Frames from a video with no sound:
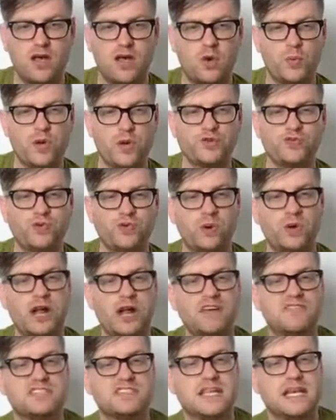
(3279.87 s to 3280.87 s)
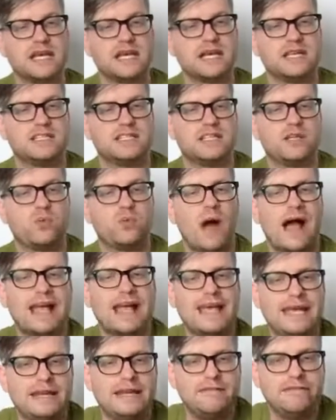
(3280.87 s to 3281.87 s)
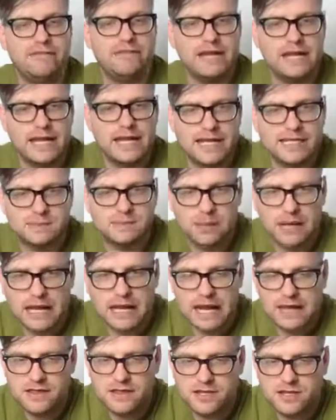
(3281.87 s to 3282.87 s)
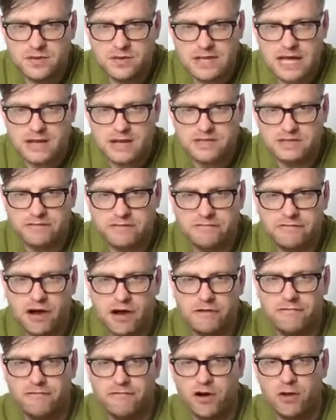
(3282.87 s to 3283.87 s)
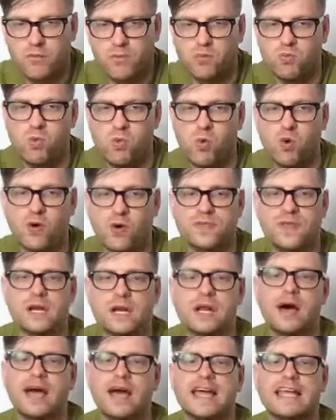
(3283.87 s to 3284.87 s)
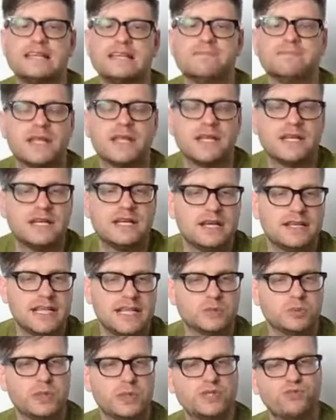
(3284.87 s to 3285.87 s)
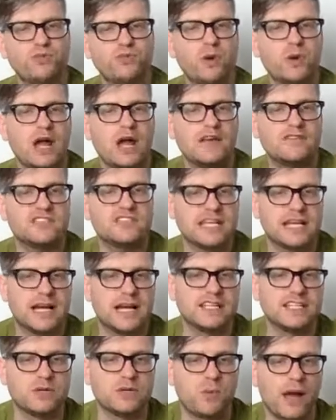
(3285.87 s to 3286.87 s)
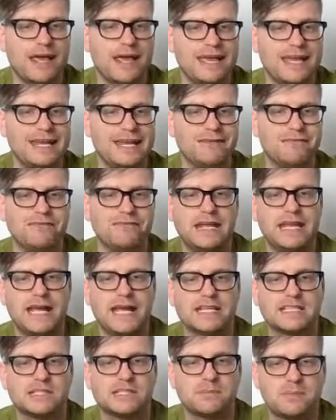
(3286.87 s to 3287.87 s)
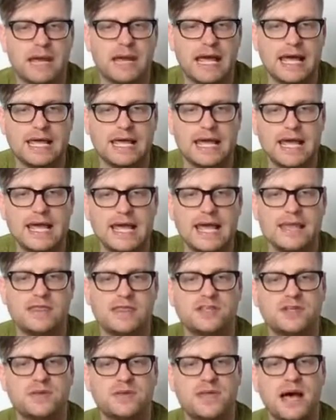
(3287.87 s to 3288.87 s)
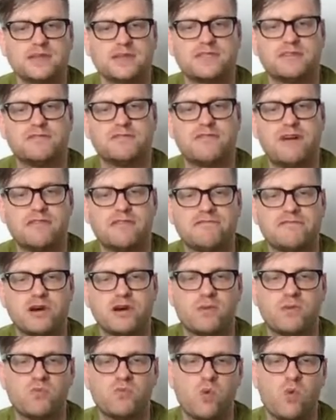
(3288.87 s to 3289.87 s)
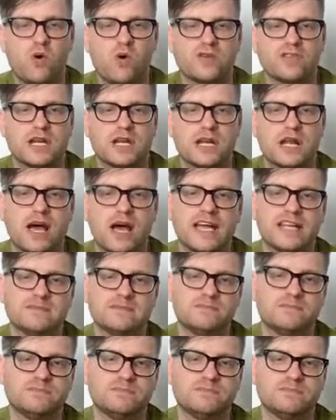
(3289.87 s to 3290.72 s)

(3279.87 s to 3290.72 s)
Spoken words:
Which real-life singer did Joaquin Phoenix play in the 2005 film Walk the Line? That's which real-life singer did Joaquin Phoenix play in the 2005 film Walk the Line?